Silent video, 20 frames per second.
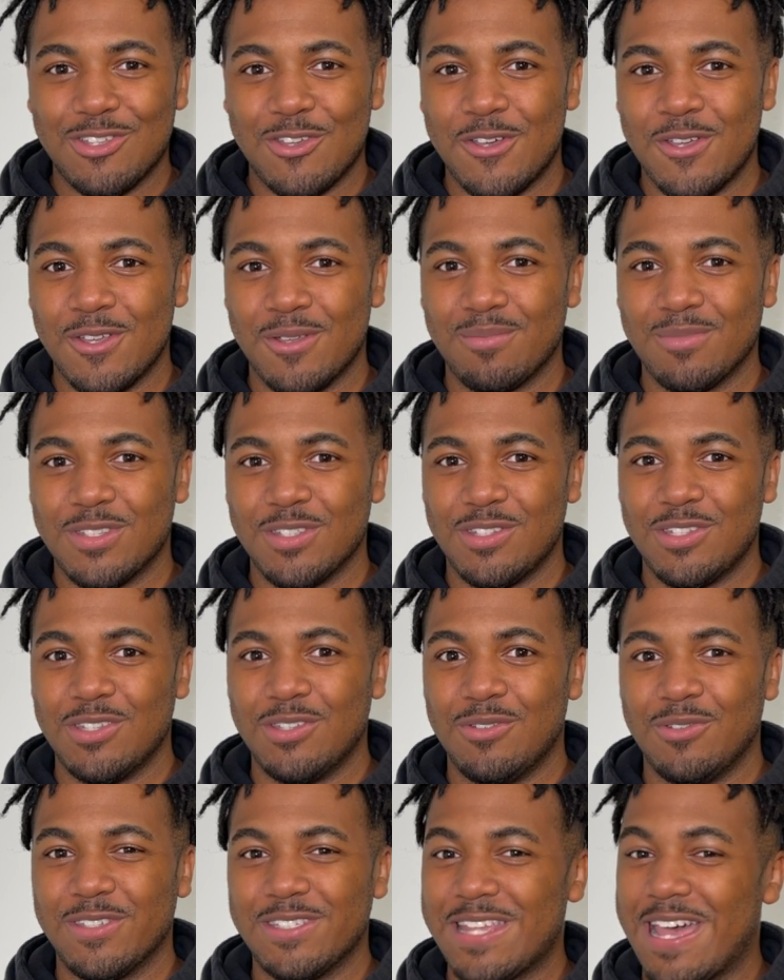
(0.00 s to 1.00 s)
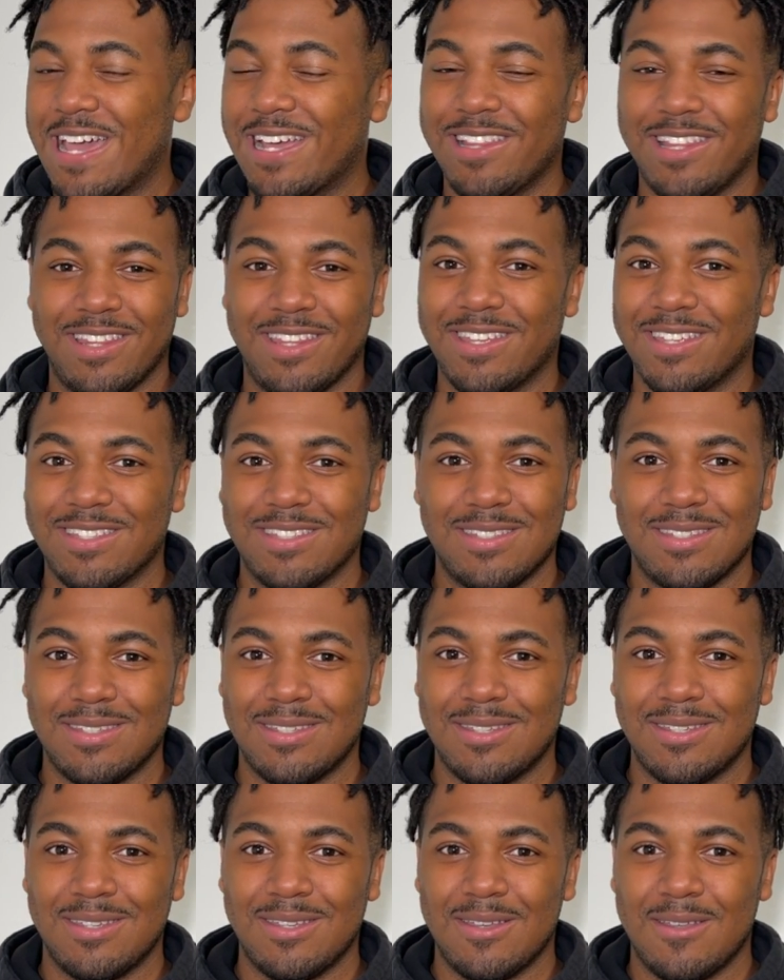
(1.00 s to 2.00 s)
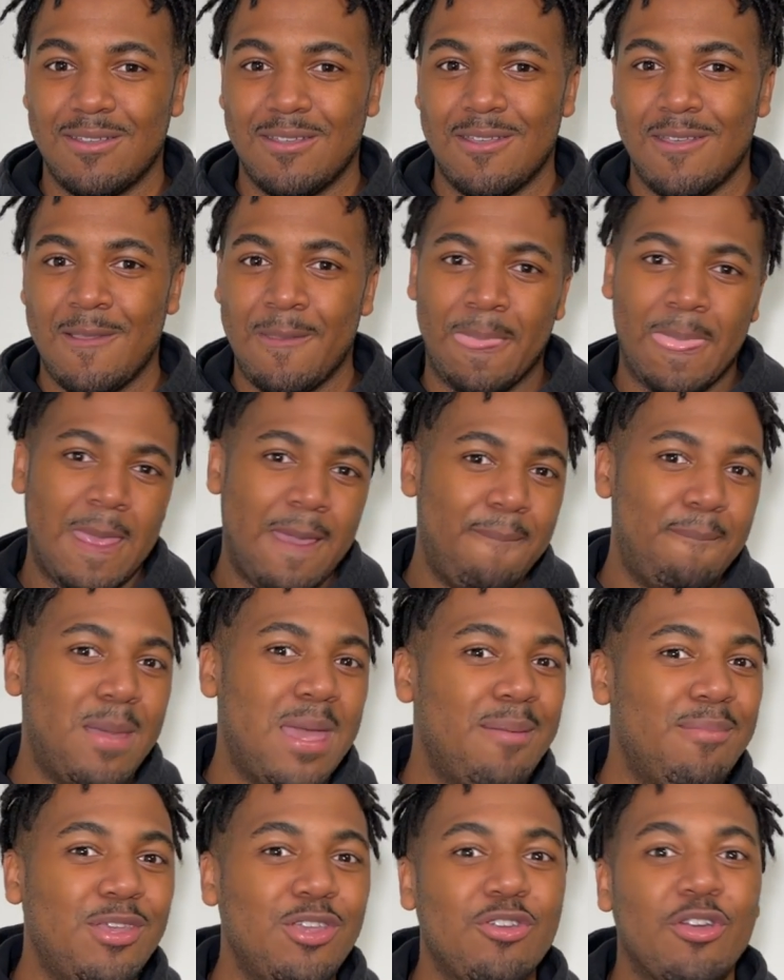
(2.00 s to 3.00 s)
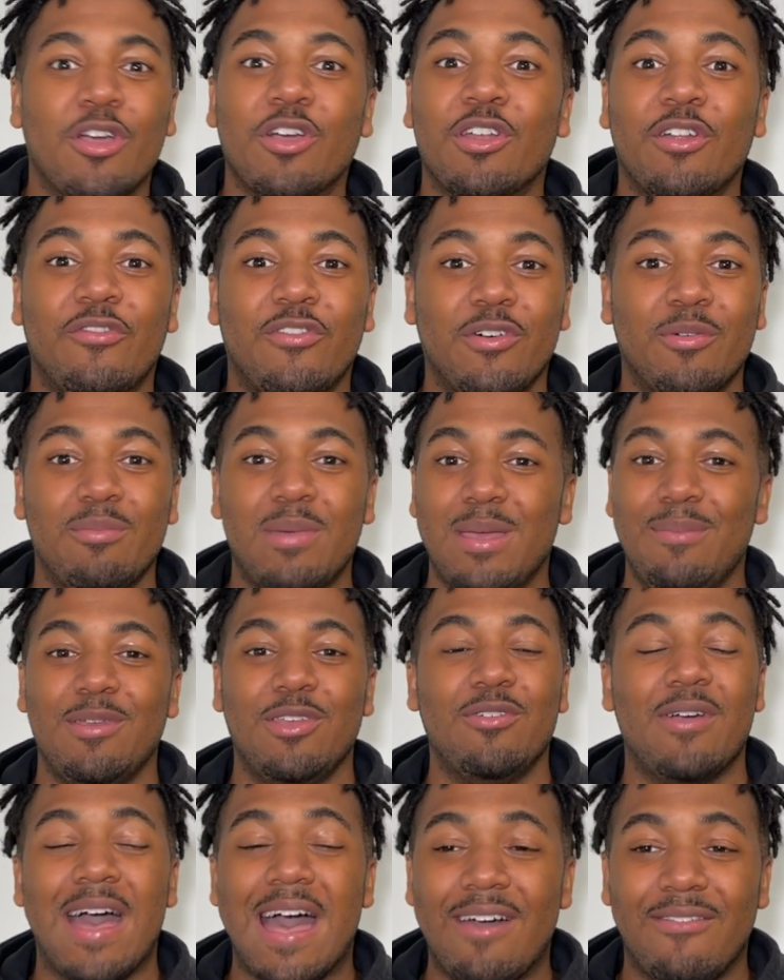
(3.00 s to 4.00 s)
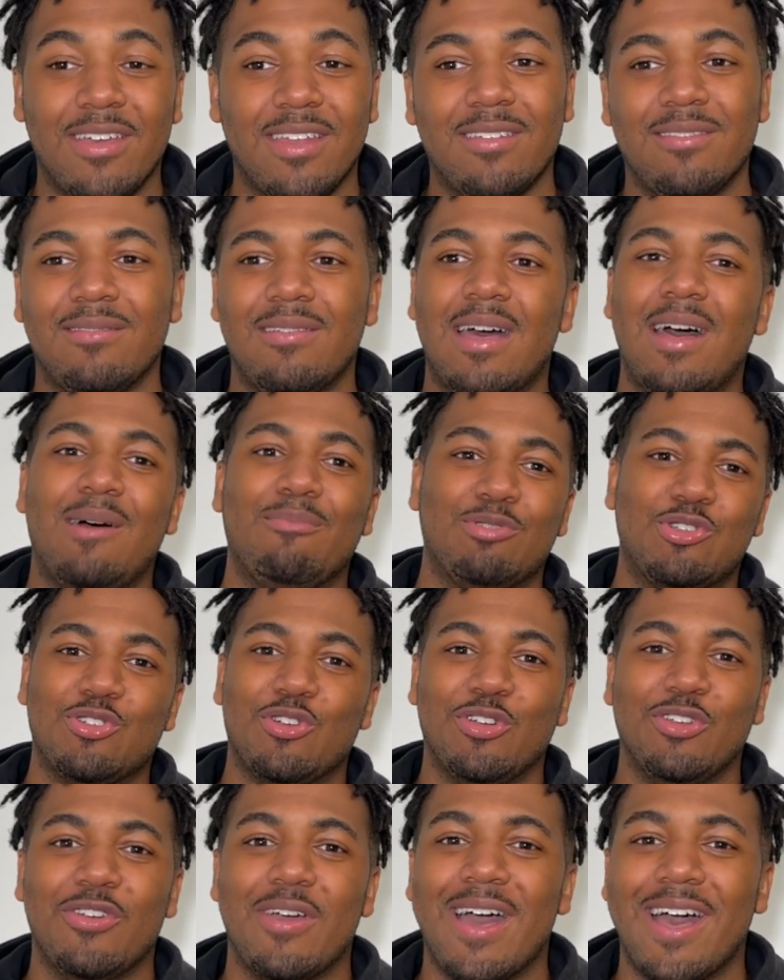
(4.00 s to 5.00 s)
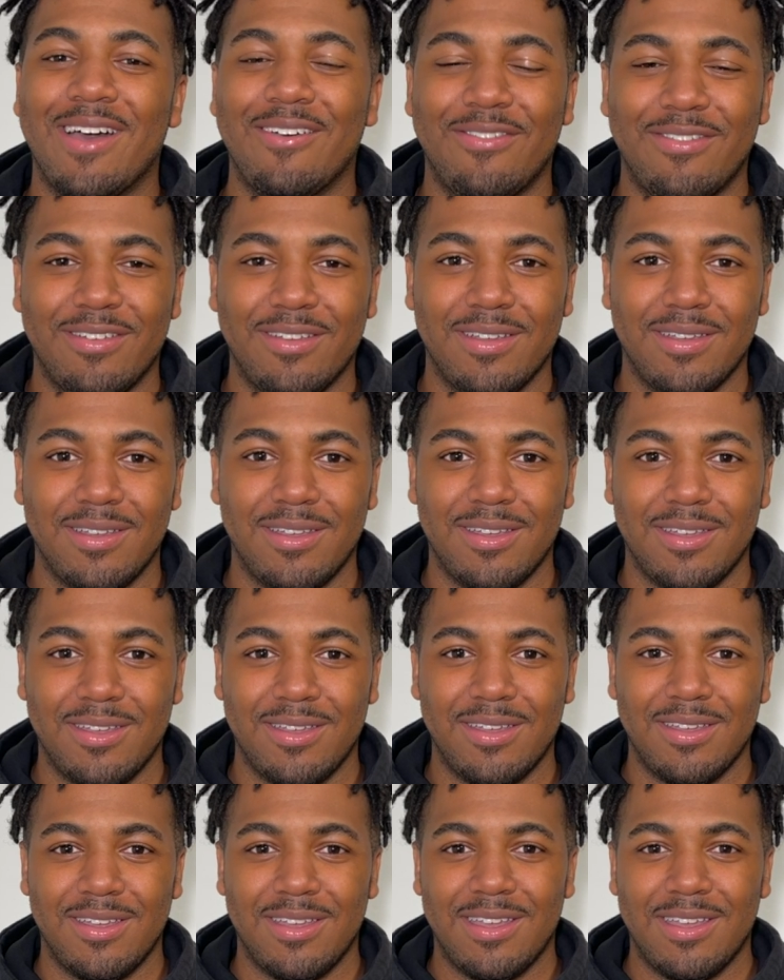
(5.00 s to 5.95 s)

God told him to do exactly this. Maybe you heard of him, maybe you haven't. I'm sure you have.